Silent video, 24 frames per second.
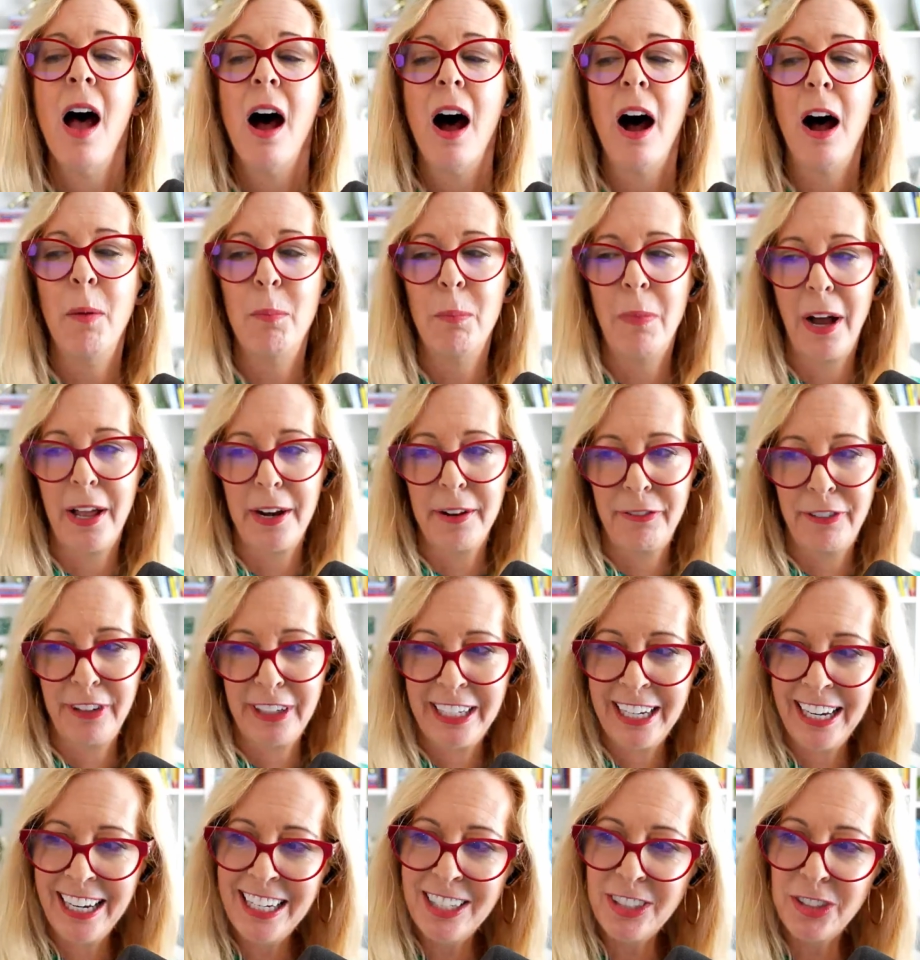A
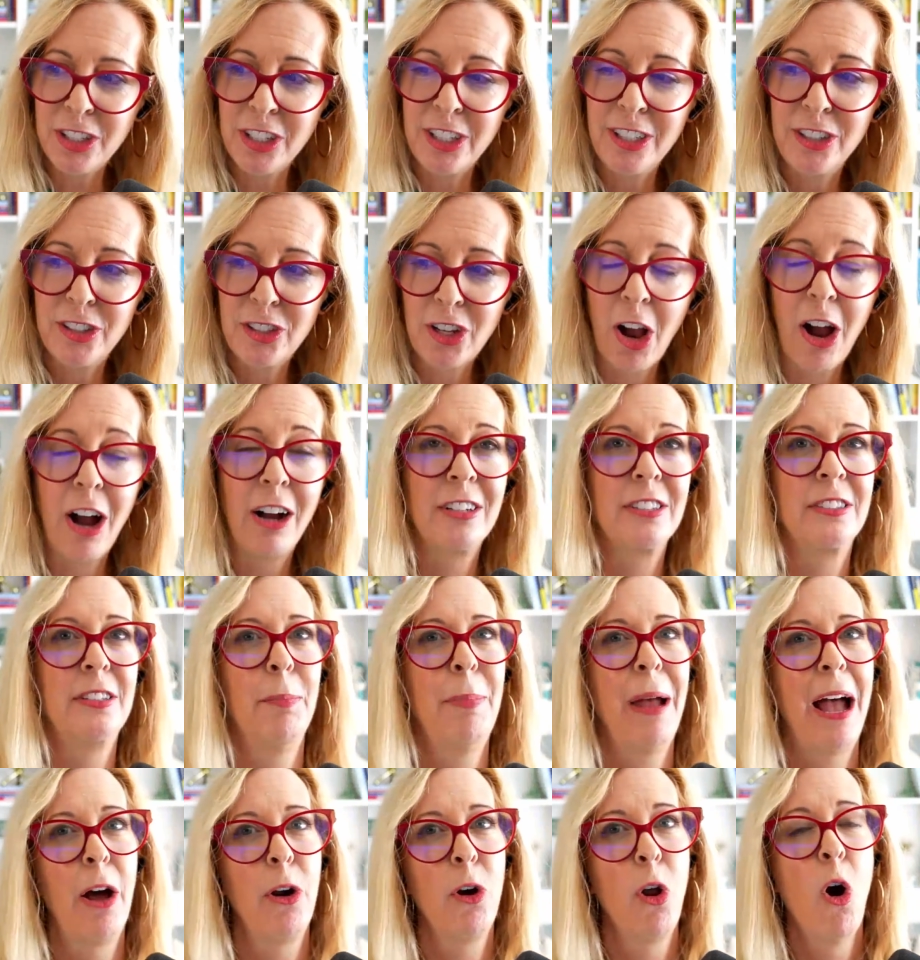modification talks
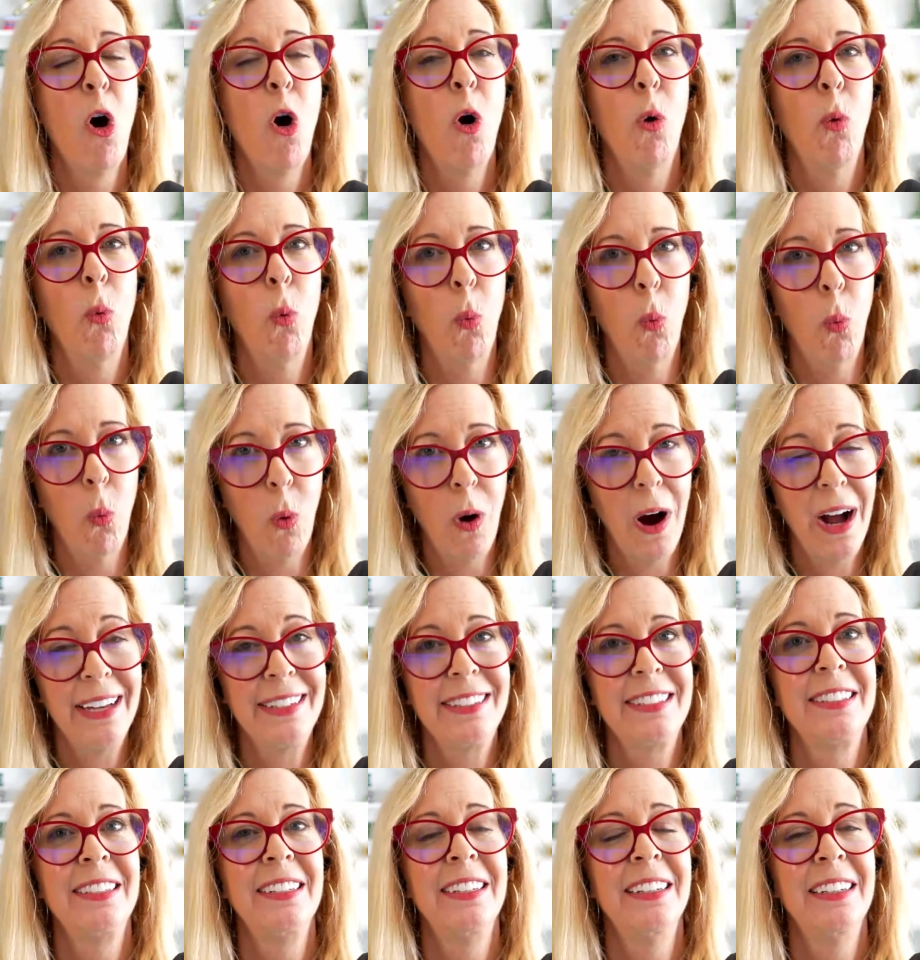about
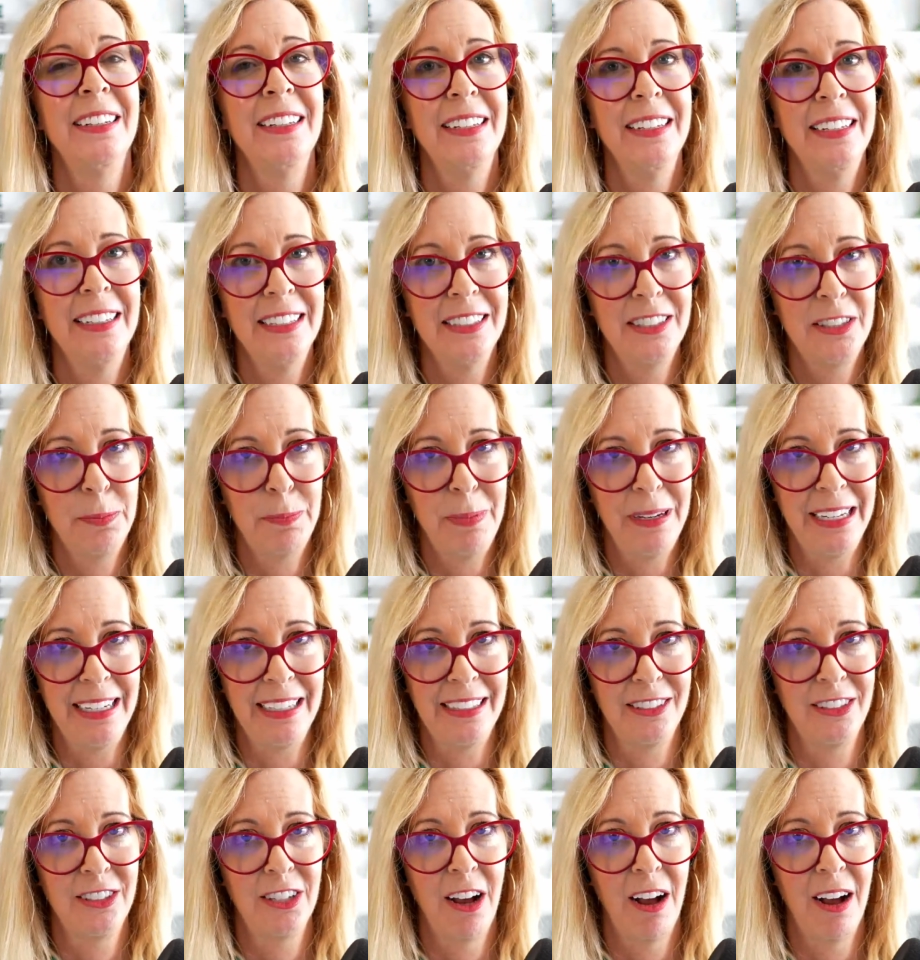what is
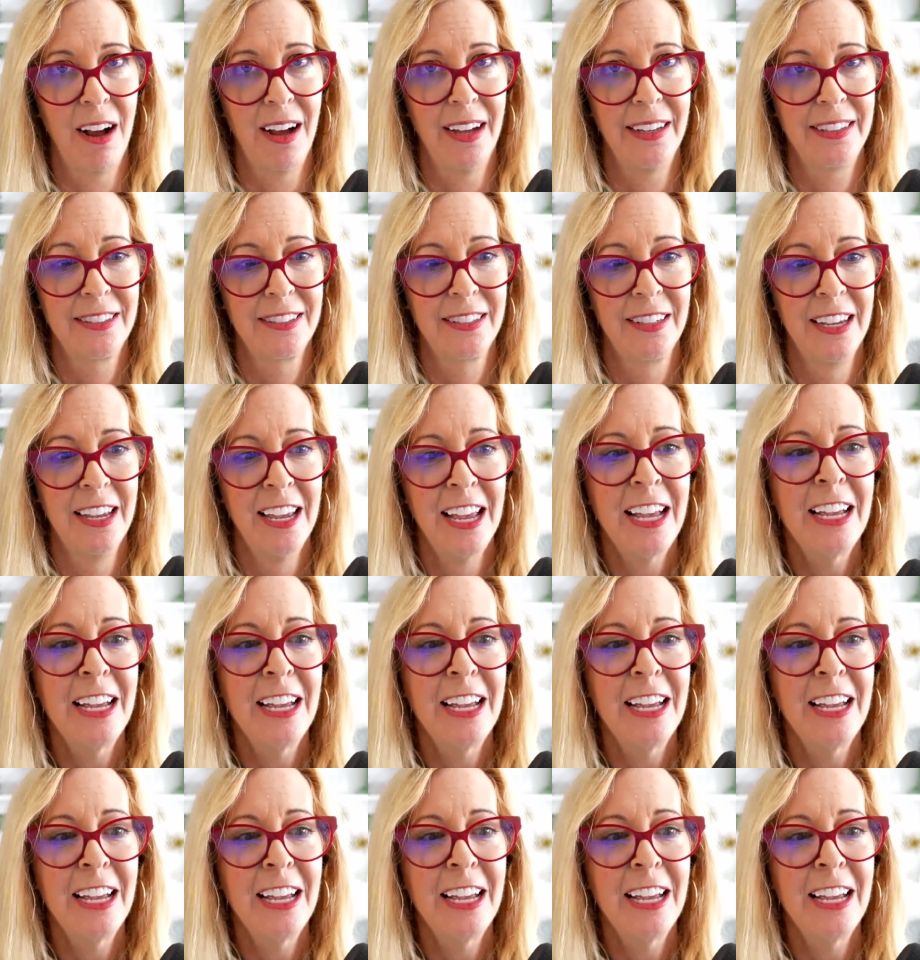being taught.